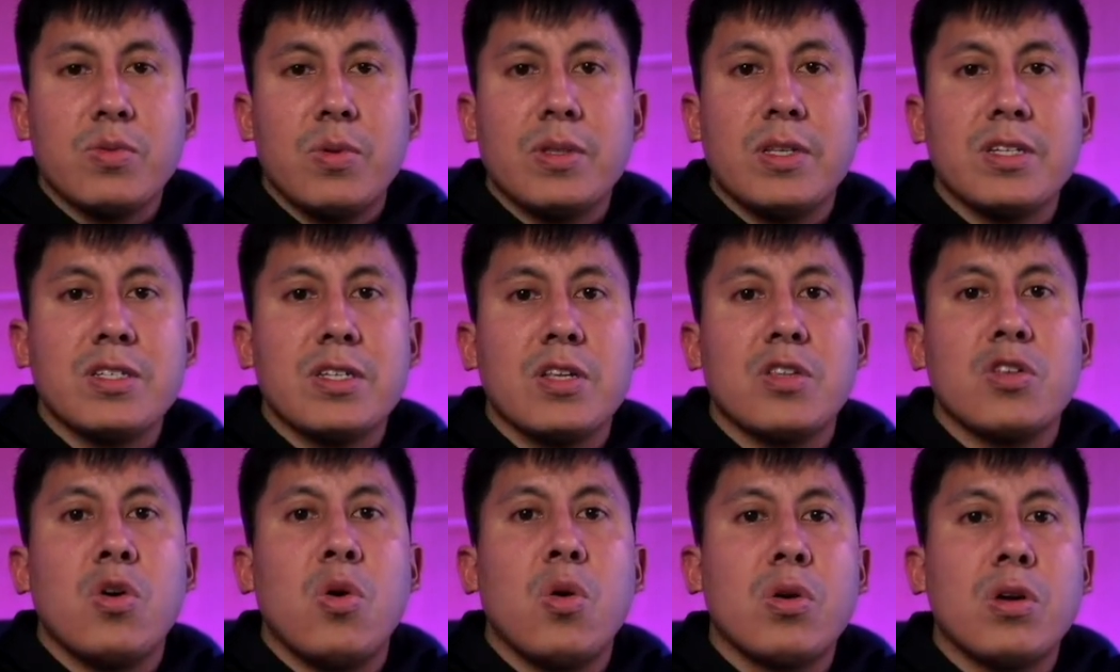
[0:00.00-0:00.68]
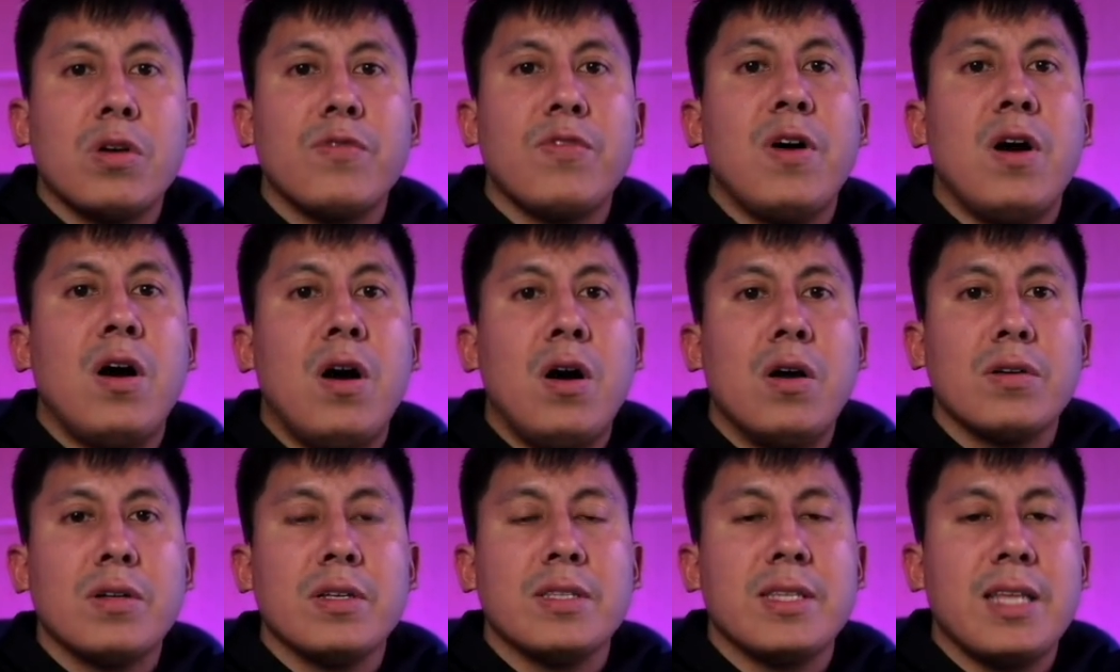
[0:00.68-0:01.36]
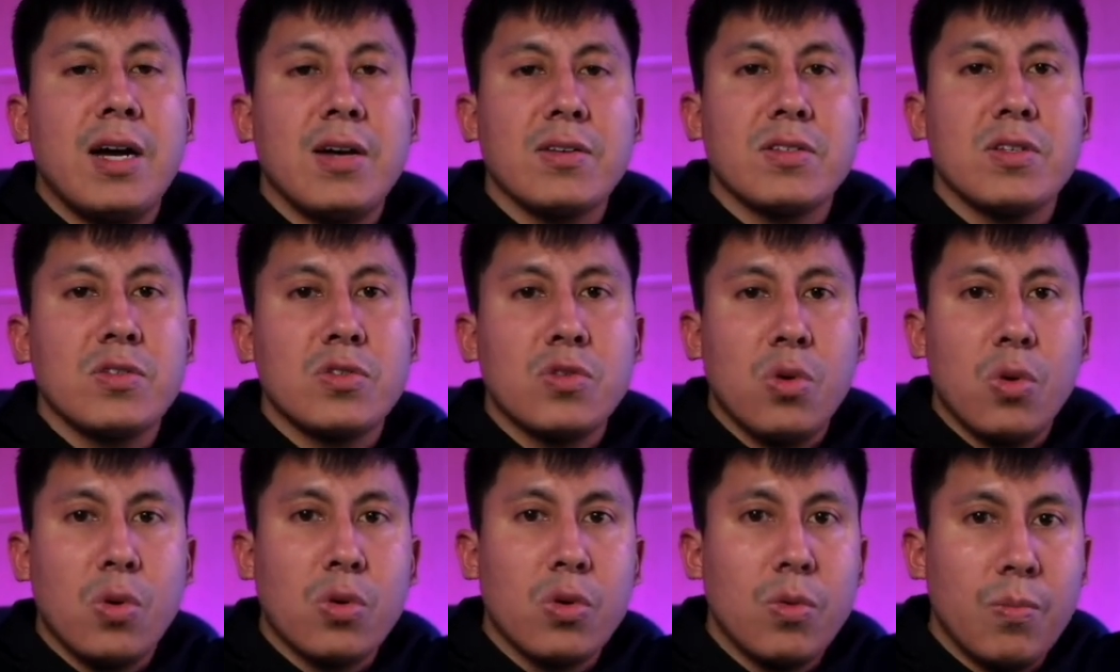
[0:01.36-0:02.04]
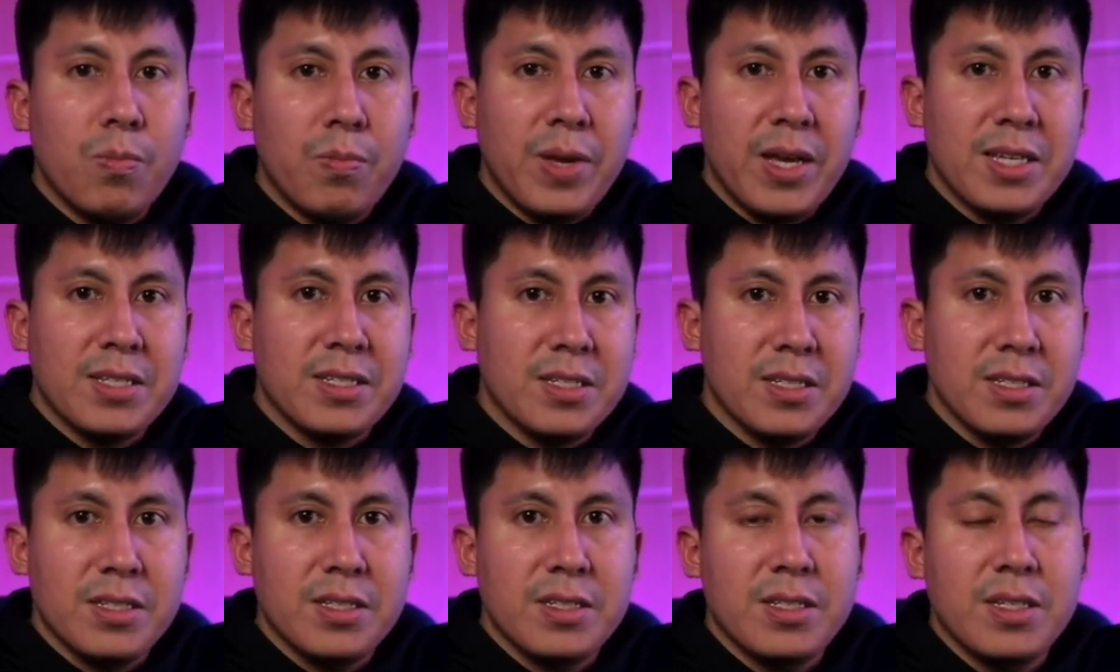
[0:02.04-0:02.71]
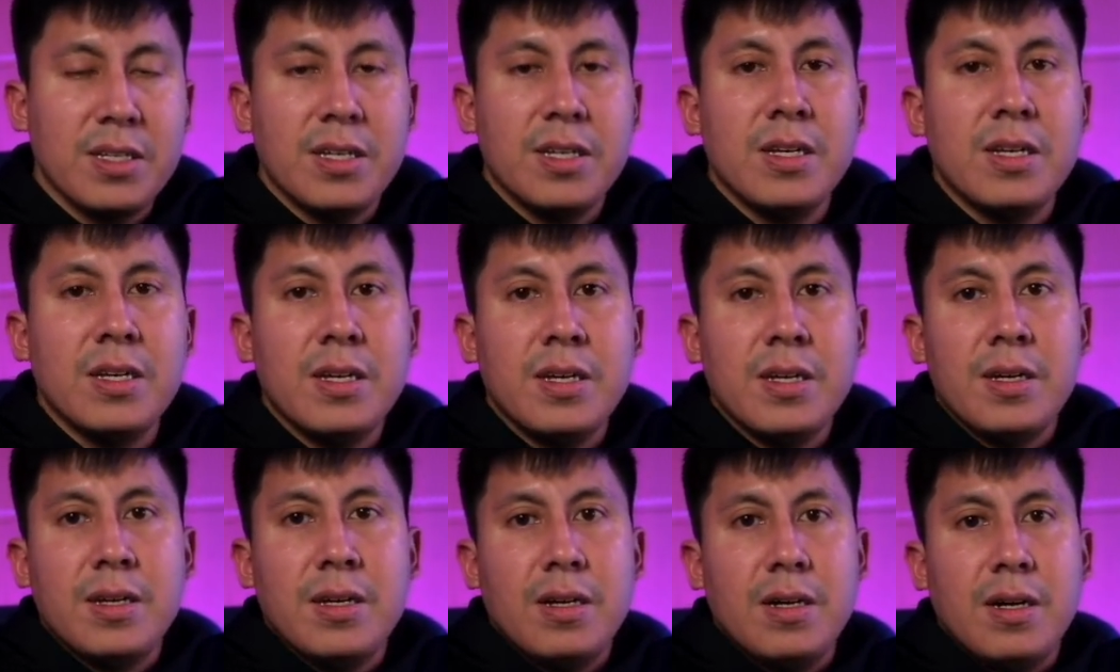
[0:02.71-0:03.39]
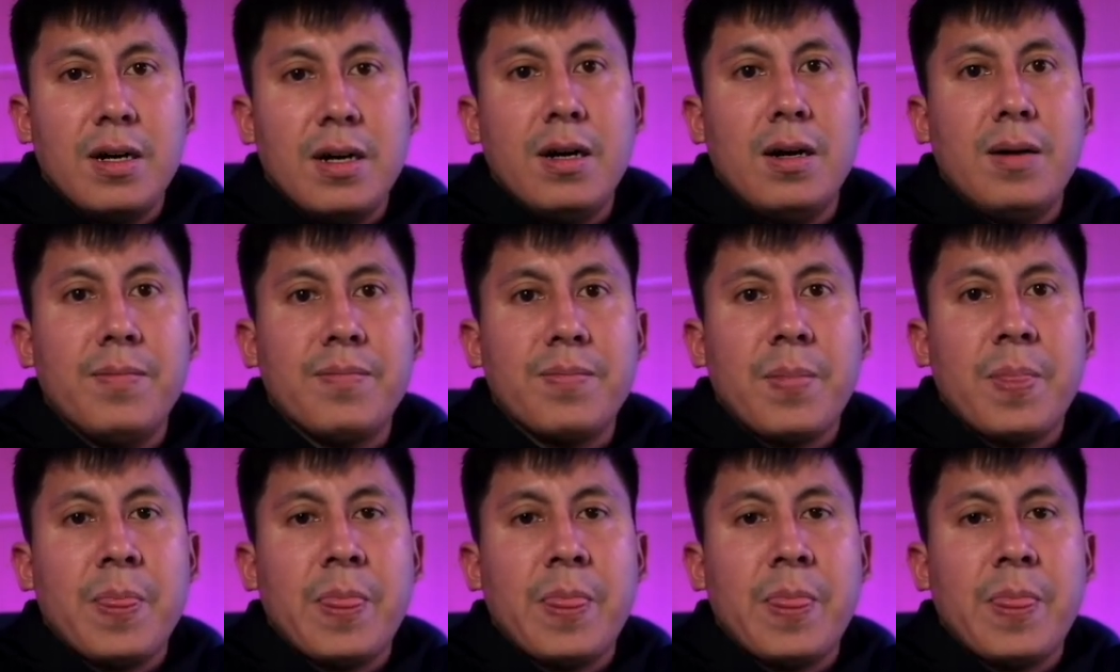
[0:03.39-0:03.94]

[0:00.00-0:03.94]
Well, there's a total of one hundred thousand total bases, um,